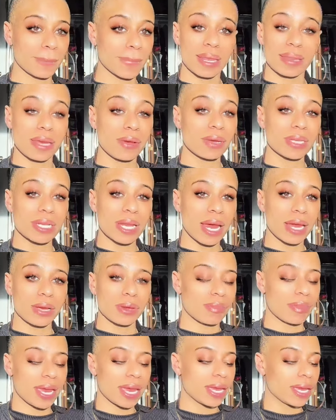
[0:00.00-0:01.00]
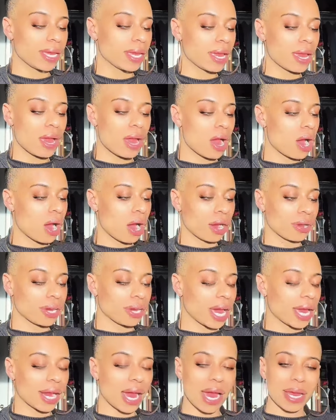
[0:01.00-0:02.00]
They're a liar. They are
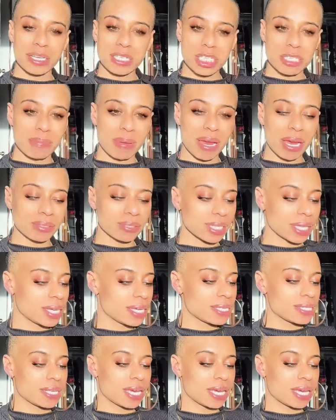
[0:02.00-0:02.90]
not honest about things.